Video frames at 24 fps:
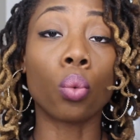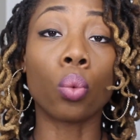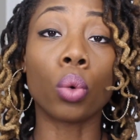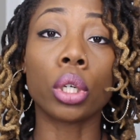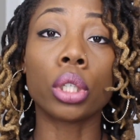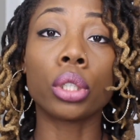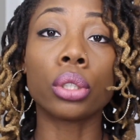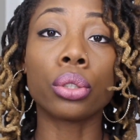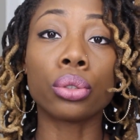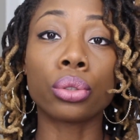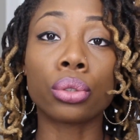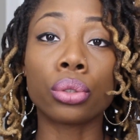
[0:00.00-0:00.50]

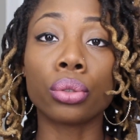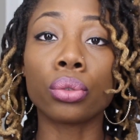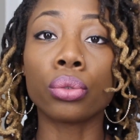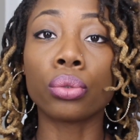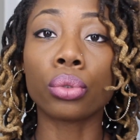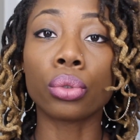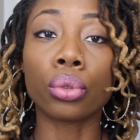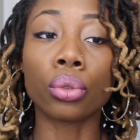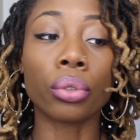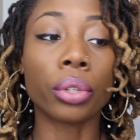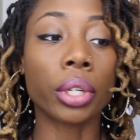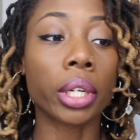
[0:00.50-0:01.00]
1,
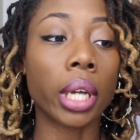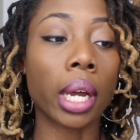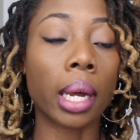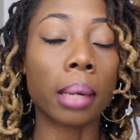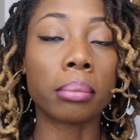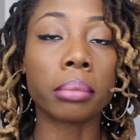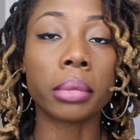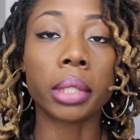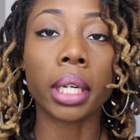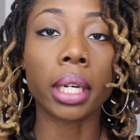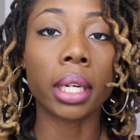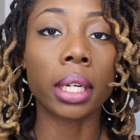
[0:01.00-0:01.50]
2, 3,
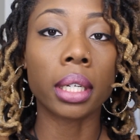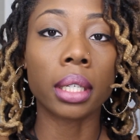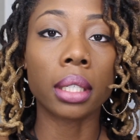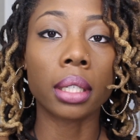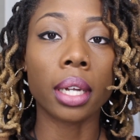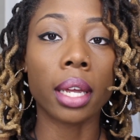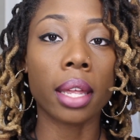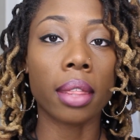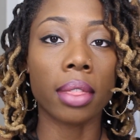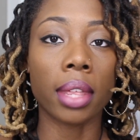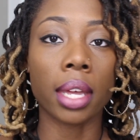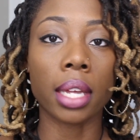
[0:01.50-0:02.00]
I'm
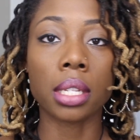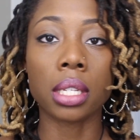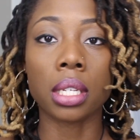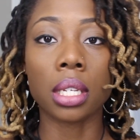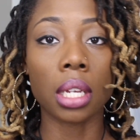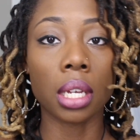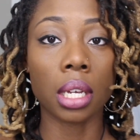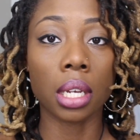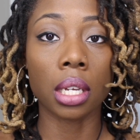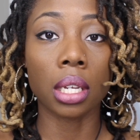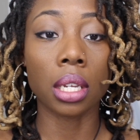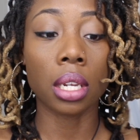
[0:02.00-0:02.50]
done and
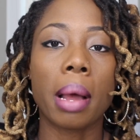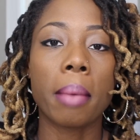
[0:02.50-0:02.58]
that's it.